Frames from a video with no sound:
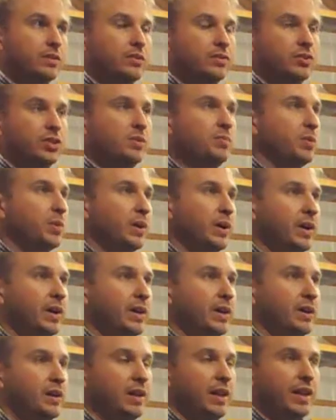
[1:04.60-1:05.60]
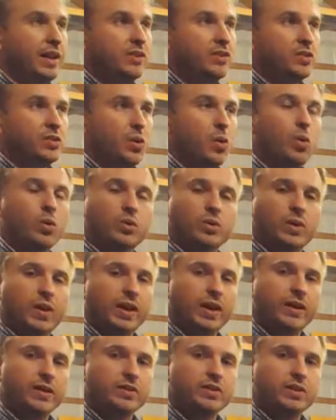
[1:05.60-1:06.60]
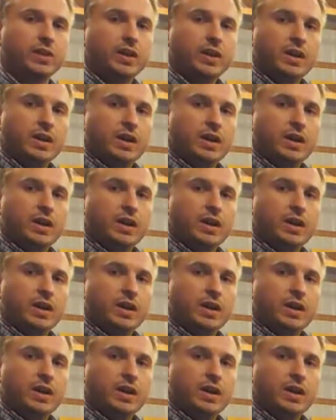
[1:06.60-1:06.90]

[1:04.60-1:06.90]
cheaper lathes or older lathes